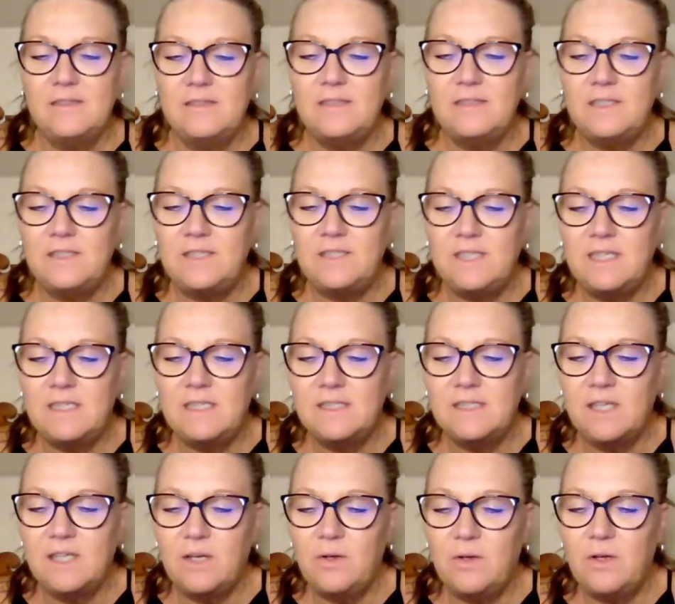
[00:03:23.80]
Does she get to
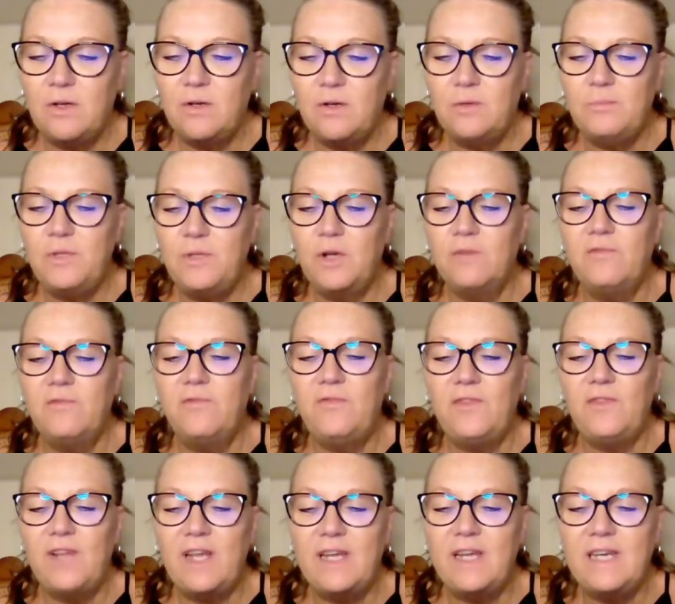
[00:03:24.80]
go home? You're
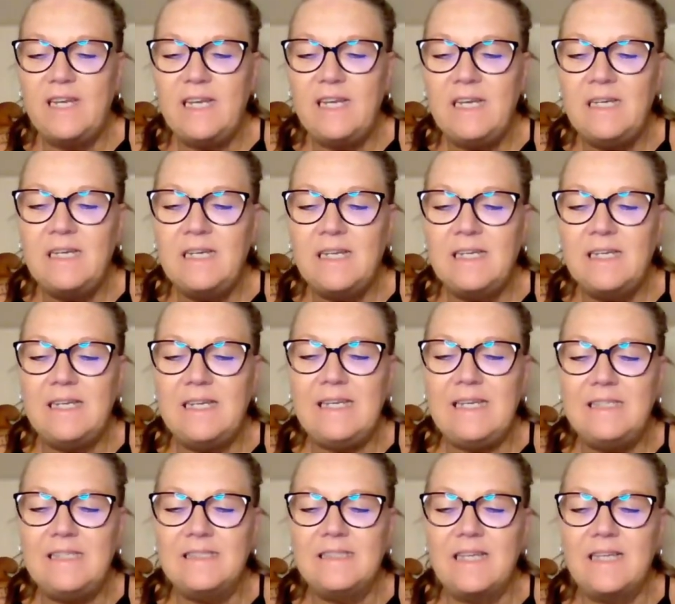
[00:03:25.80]
flooding in
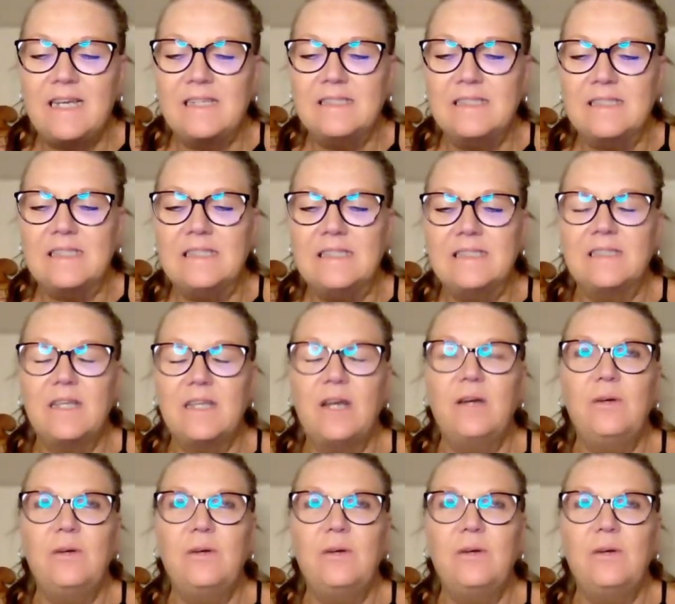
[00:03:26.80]
East Texas.